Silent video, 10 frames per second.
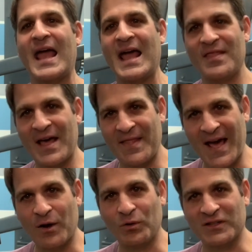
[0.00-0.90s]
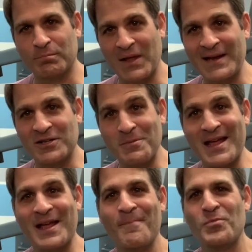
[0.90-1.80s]
and then that'll explain to
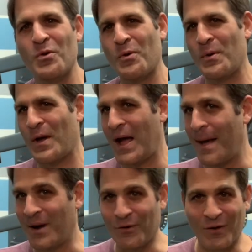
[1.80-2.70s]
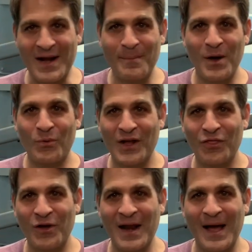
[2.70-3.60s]
me, am I right about what I
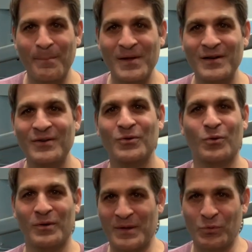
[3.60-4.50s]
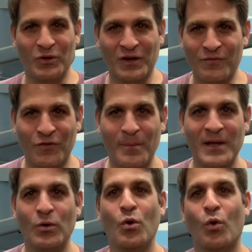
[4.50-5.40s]
thought happened? Will it confirm
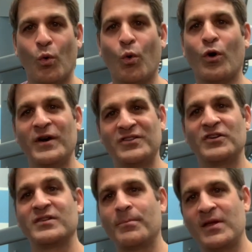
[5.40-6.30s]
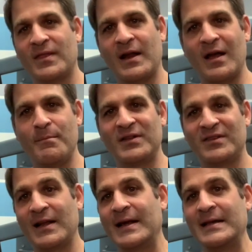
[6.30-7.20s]
it? Or is there something that I missed
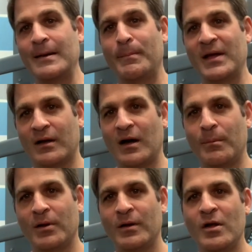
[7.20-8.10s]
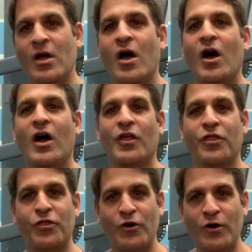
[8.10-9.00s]
that I didn't pick up? A
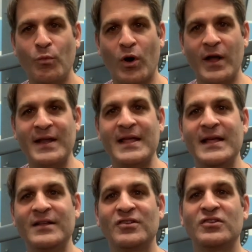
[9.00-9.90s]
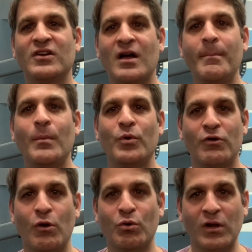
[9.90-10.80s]
third one is to come up with
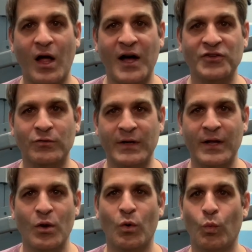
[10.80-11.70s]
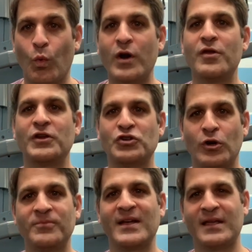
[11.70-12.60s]
your own glossary. What are the
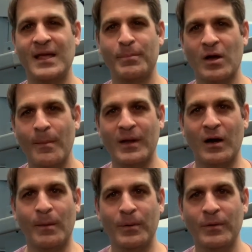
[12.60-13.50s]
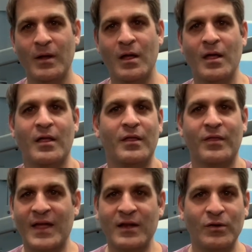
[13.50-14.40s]
terms that keep coming up
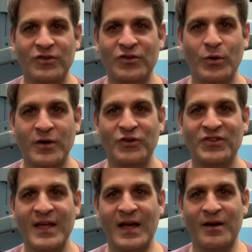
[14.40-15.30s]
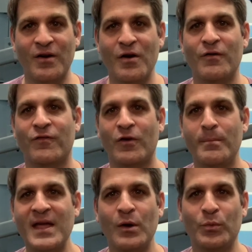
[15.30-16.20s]
that you just don't understand? For
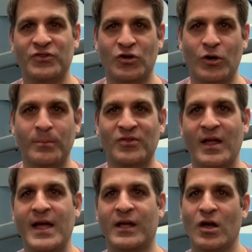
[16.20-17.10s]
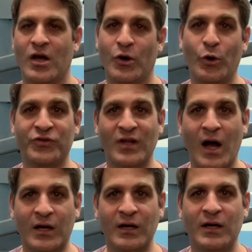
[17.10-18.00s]
me, it was terms like
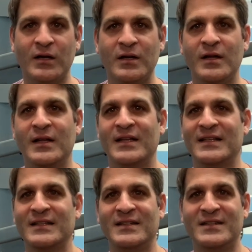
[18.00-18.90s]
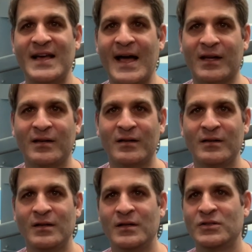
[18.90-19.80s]
Hosaka, Deck,
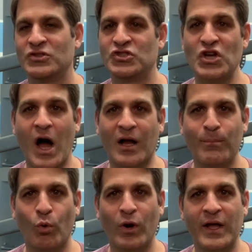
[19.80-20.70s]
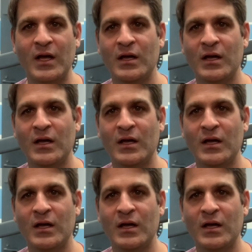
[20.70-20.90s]
Jock Boy,